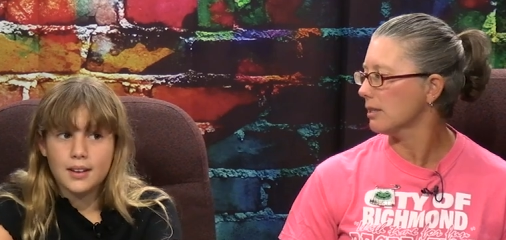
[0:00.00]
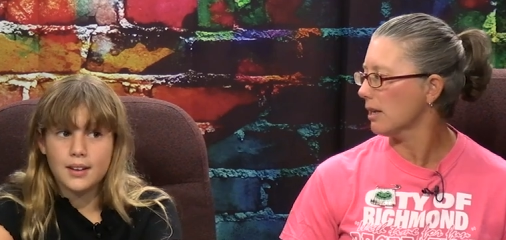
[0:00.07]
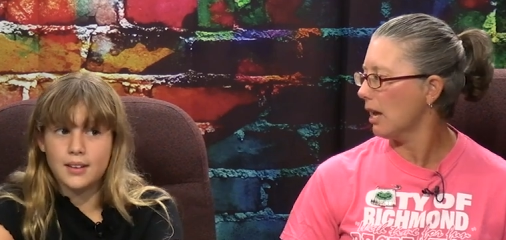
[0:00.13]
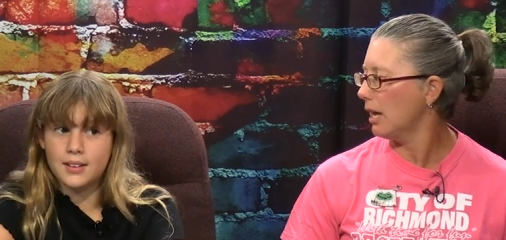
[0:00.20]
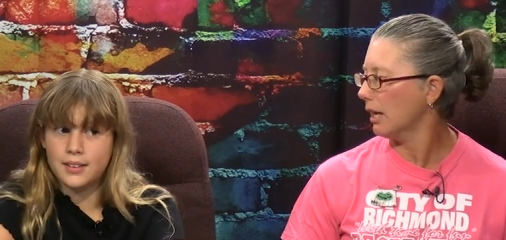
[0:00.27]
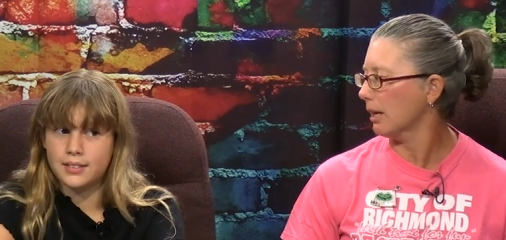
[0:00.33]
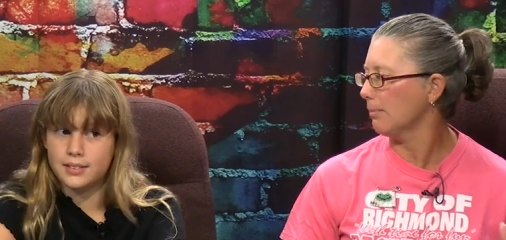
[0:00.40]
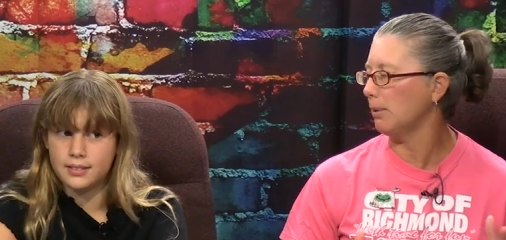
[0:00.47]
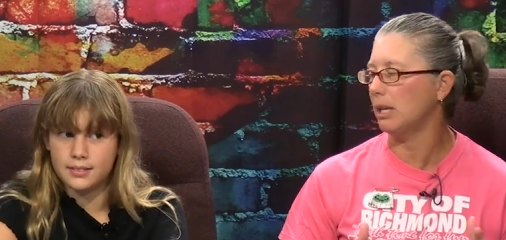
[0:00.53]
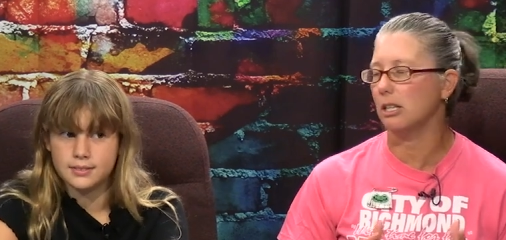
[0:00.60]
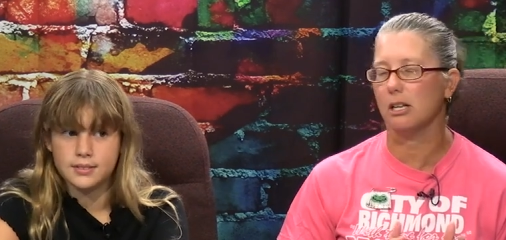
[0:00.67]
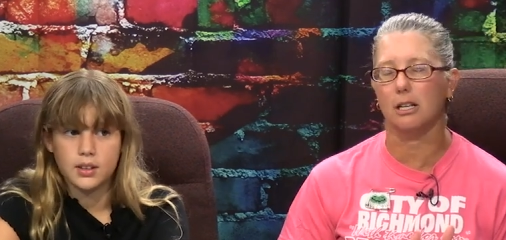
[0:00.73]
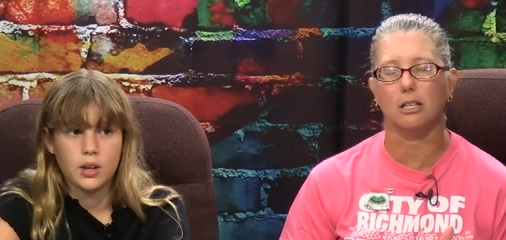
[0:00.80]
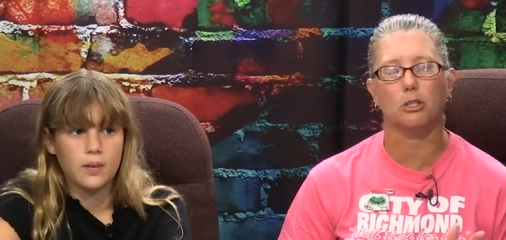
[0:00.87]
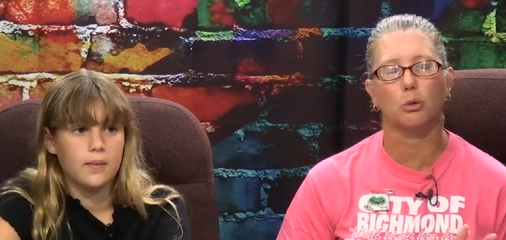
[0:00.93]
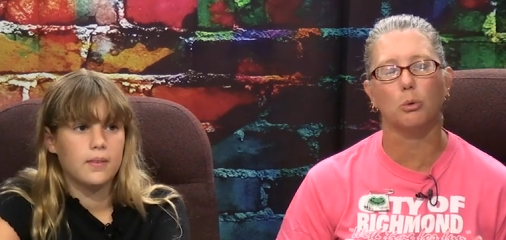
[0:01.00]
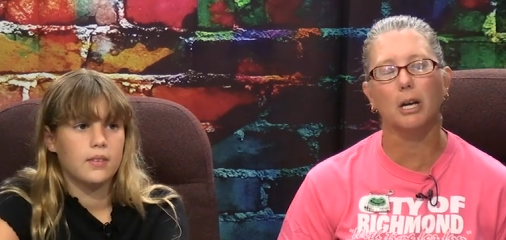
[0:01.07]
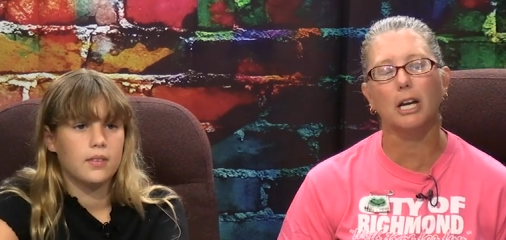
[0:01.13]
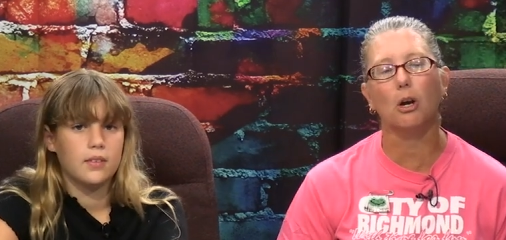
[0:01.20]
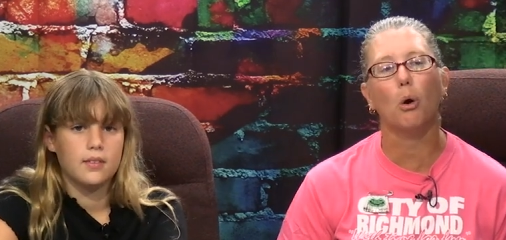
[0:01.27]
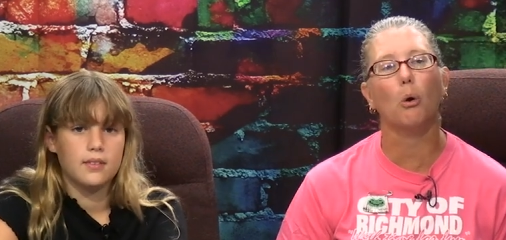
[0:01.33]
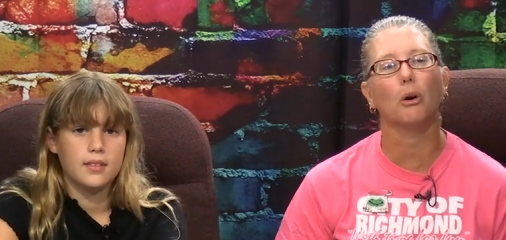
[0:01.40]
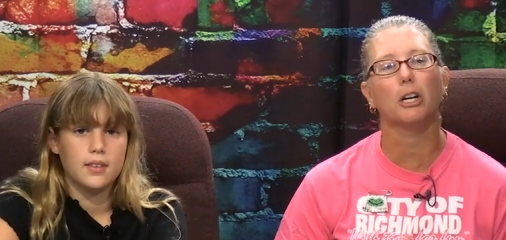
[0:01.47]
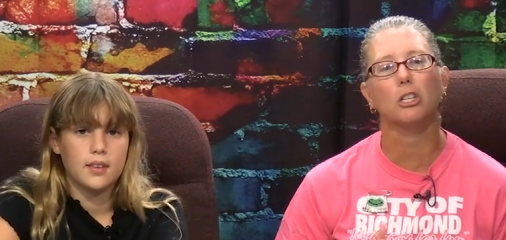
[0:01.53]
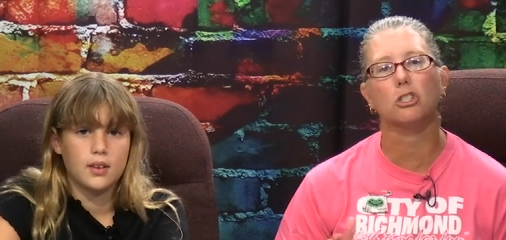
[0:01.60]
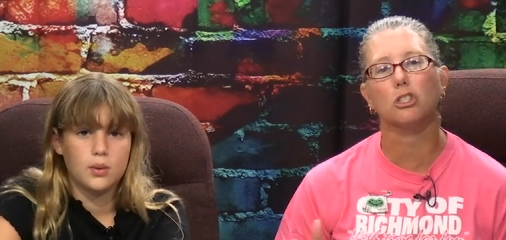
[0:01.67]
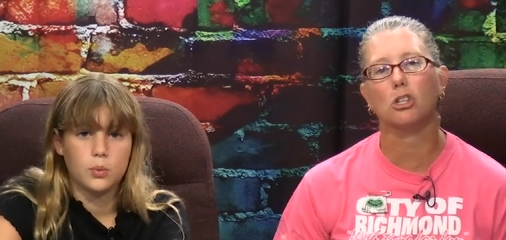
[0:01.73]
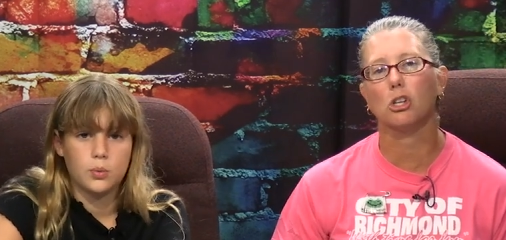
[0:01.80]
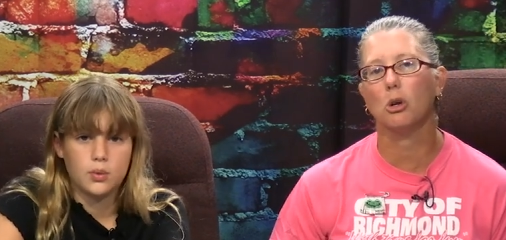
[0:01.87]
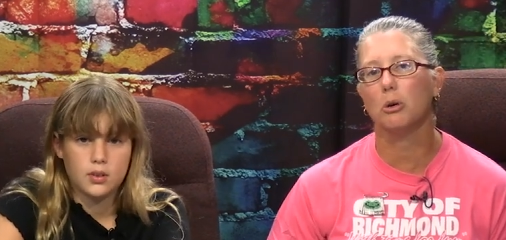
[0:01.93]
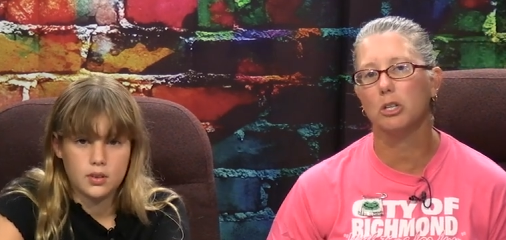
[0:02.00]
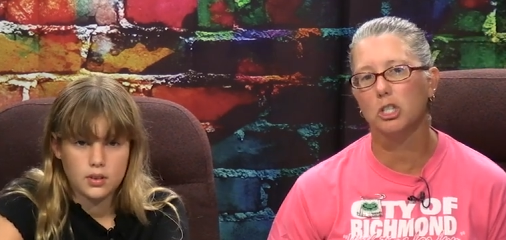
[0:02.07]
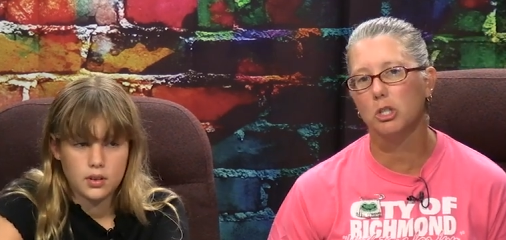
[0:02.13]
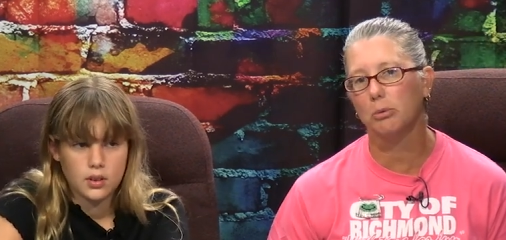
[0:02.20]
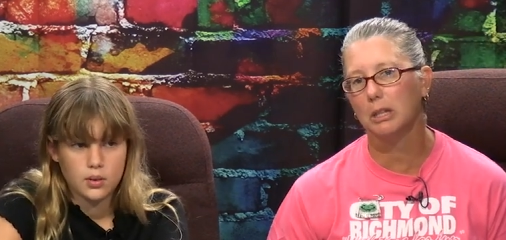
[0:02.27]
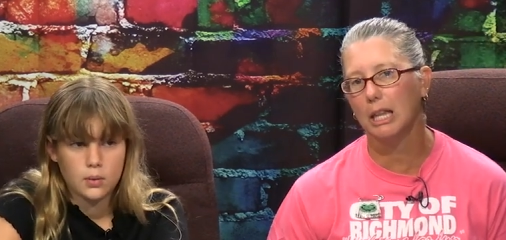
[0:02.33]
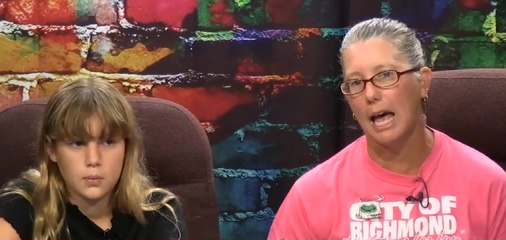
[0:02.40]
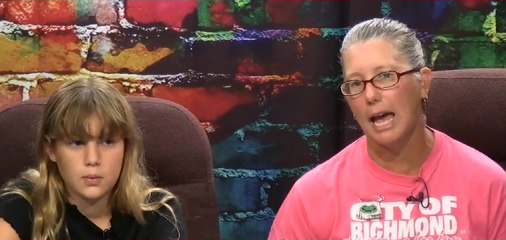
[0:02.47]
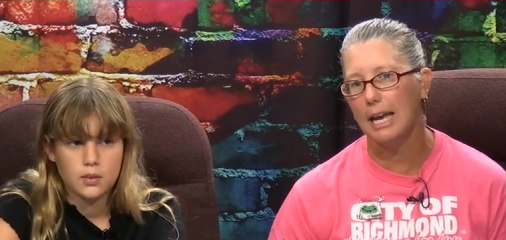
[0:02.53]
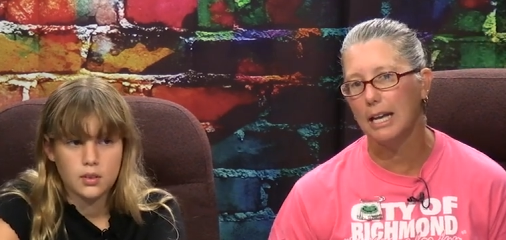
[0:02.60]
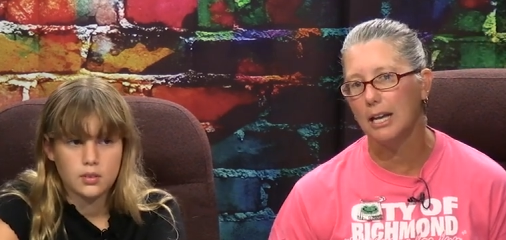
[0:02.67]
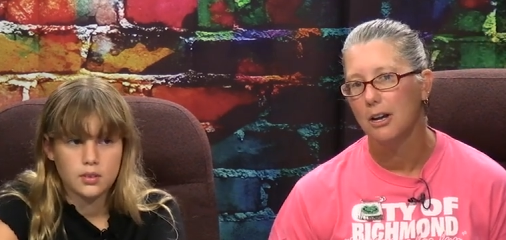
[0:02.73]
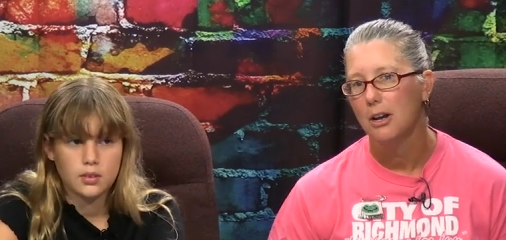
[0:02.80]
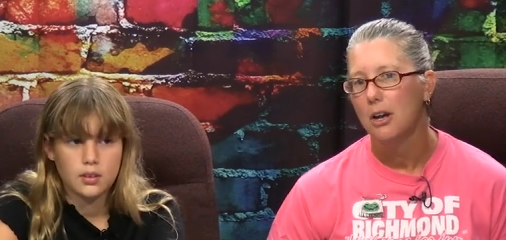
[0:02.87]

Speaker 1: it can be done as quick or as slow as you would like.